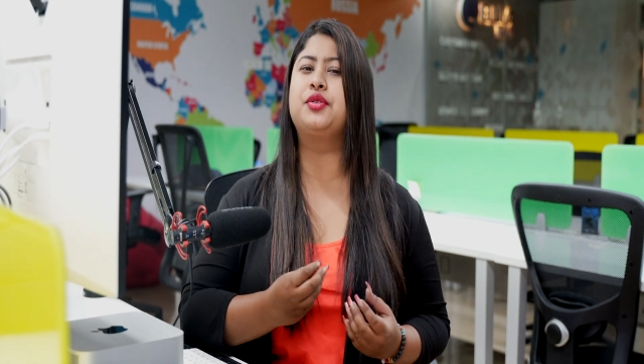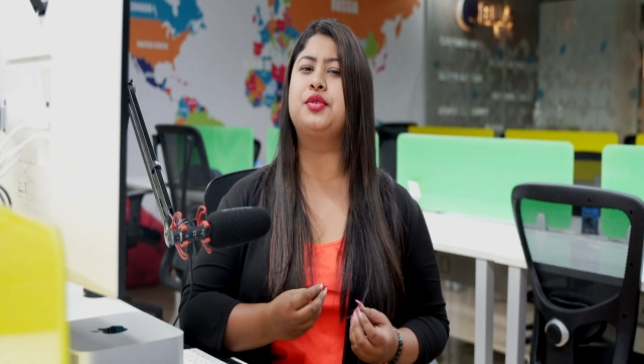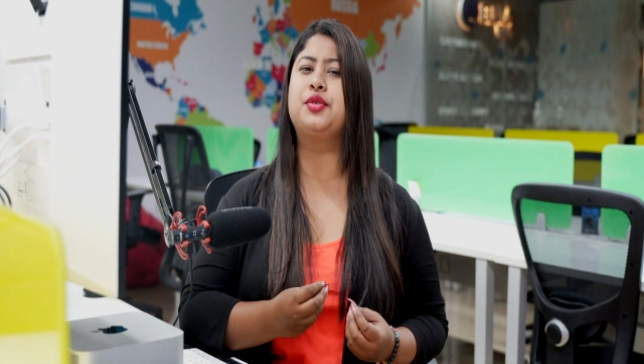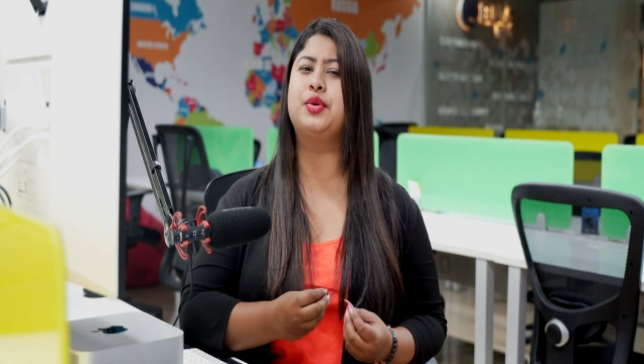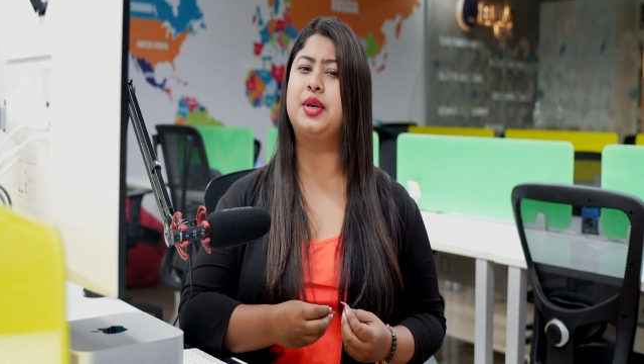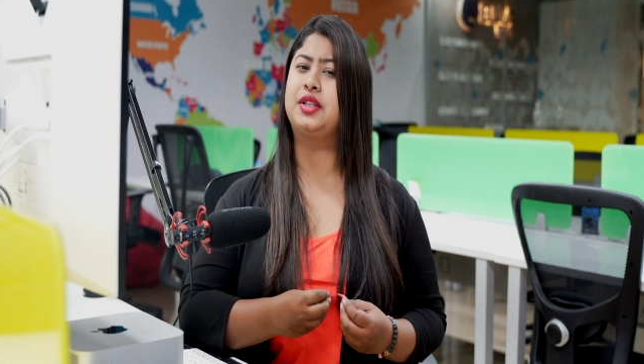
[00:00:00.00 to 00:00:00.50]
due
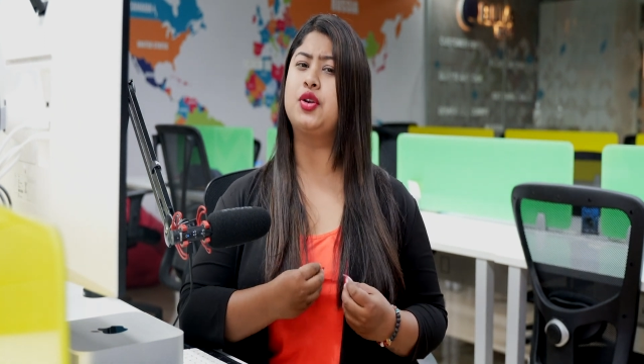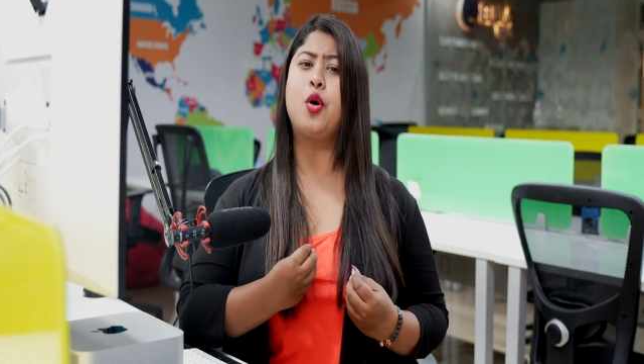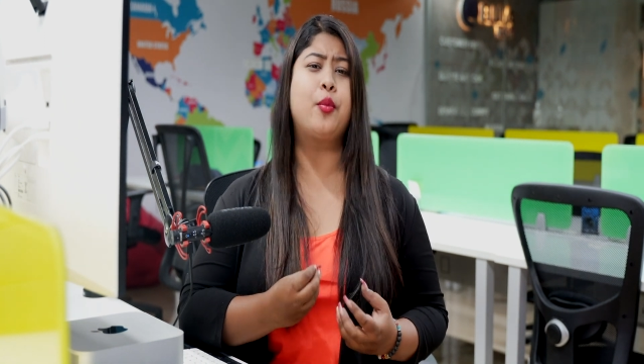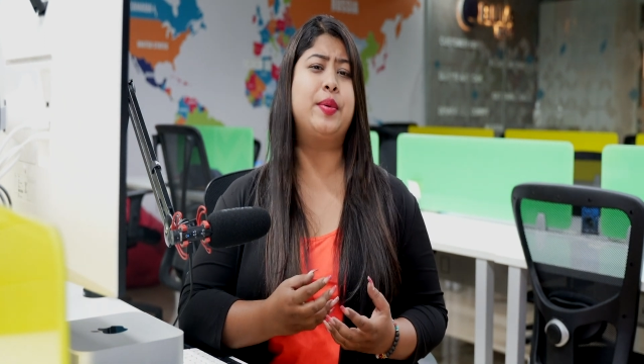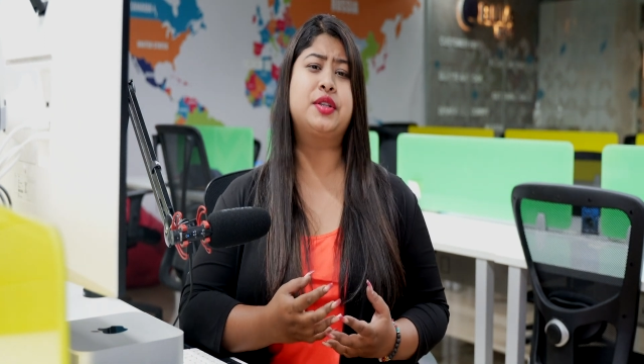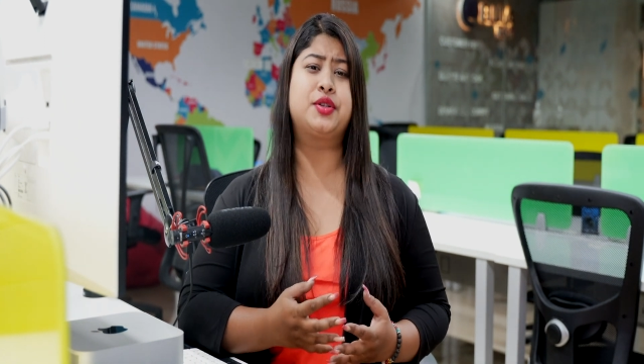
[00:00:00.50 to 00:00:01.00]
to its
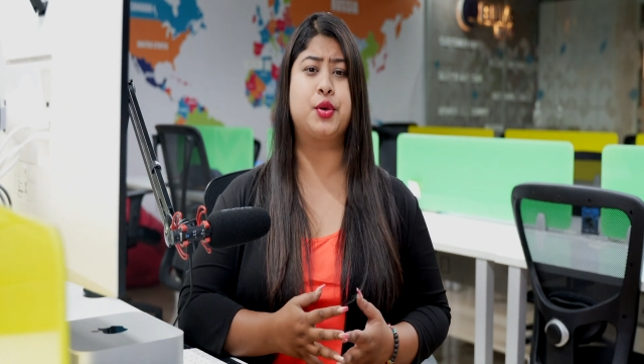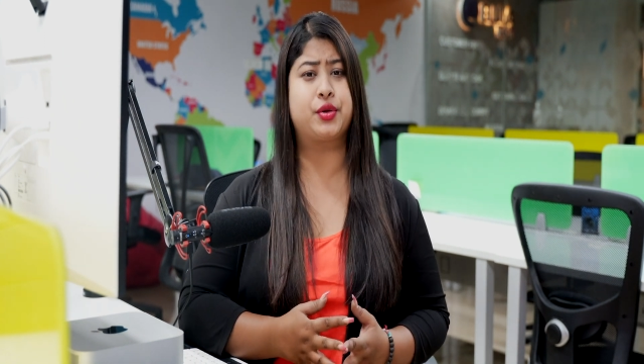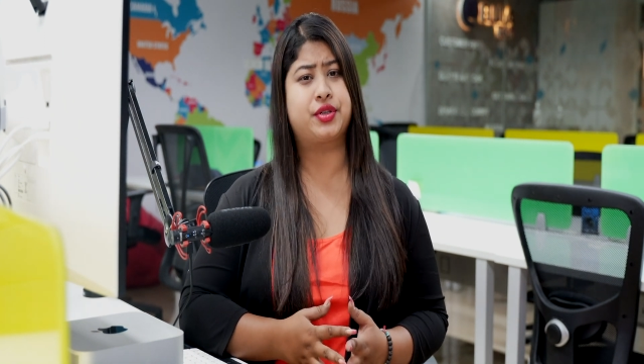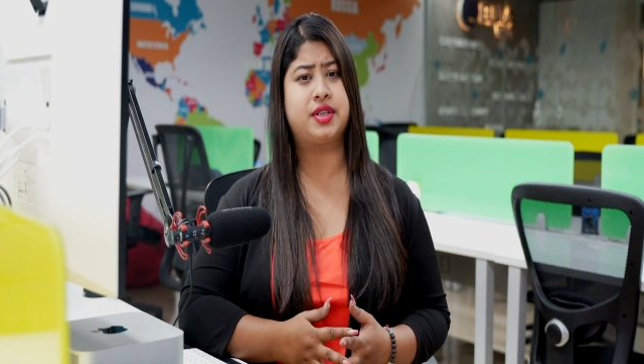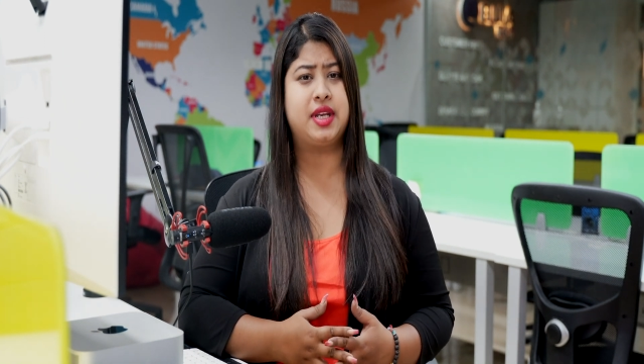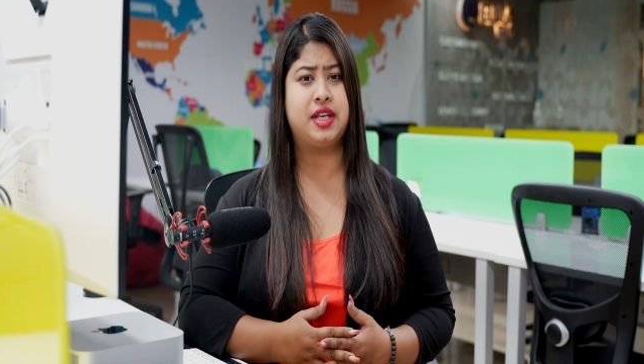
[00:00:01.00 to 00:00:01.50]
open
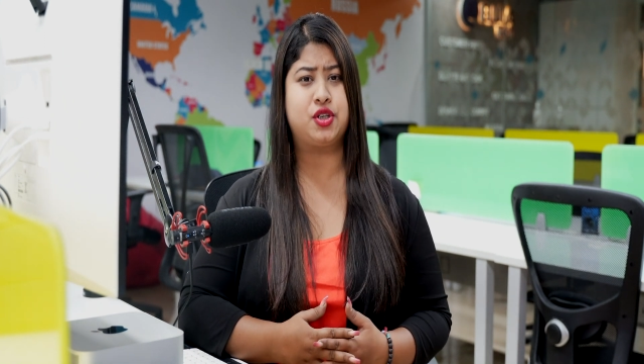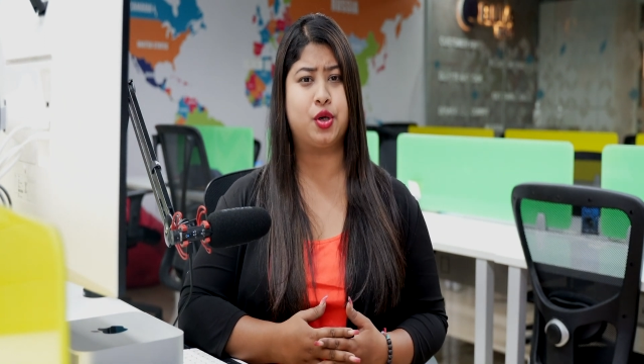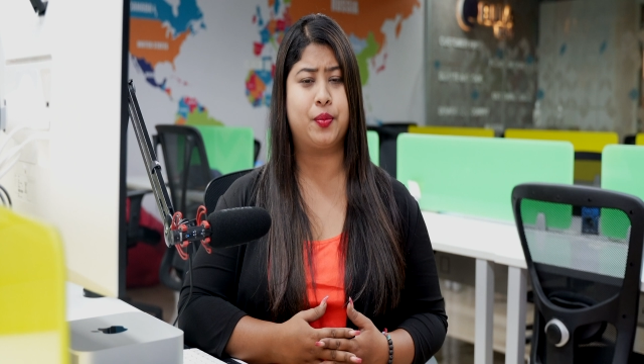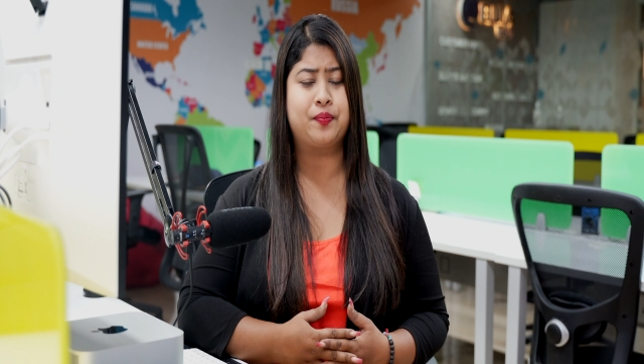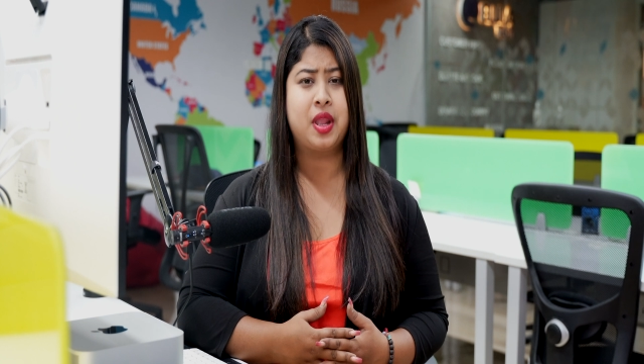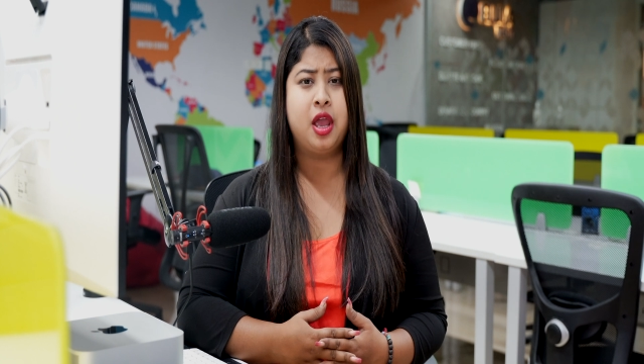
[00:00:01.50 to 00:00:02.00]
source nature.